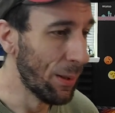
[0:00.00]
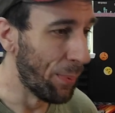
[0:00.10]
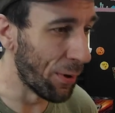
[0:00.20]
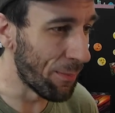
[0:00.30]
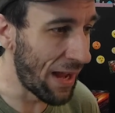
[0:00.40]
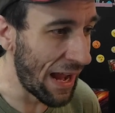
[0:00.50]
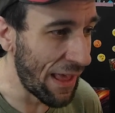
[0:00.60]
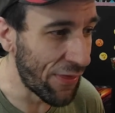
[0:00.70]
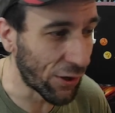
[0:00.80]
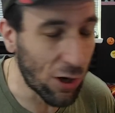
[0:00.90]
But
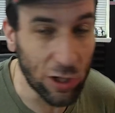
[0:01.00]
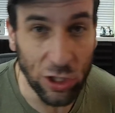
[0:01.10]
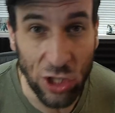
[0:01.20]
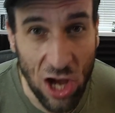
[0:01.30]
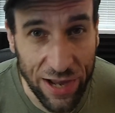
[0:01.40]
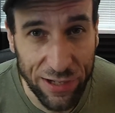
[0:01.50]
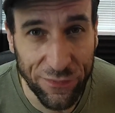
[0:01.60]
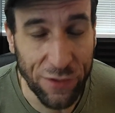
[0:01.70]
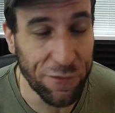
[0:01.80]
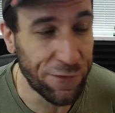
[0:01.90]
man, there are a lot of
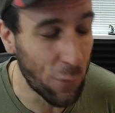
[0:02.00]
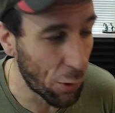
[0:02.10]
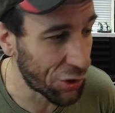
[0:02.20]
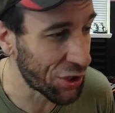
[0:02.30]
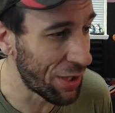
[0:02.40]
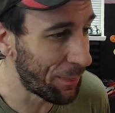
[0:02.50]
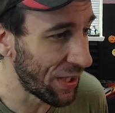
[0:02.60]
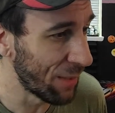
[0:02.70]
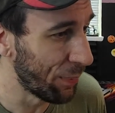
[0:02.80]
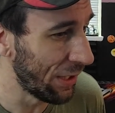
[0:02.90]
unfortunate
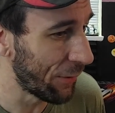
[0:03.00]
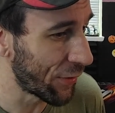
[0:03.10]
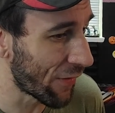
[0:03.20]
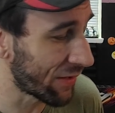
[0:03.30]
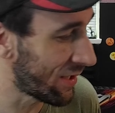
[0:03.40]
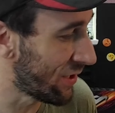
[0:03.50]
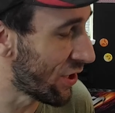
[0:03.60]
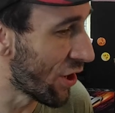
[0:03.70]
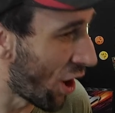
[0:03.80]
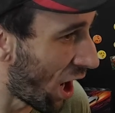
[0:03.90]
people out there that did
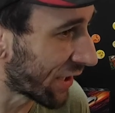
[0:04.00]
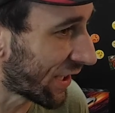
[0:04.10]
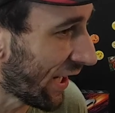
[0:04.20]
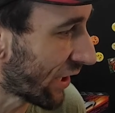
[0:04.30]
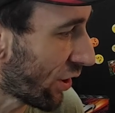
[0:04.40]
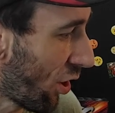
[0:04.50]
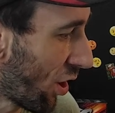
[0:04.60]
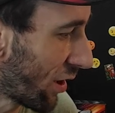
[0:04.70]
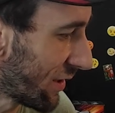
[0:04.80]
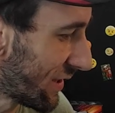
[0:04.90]
not get
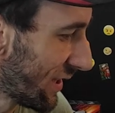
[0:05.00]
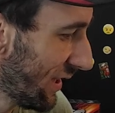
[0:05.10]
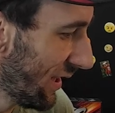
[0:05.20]
cards.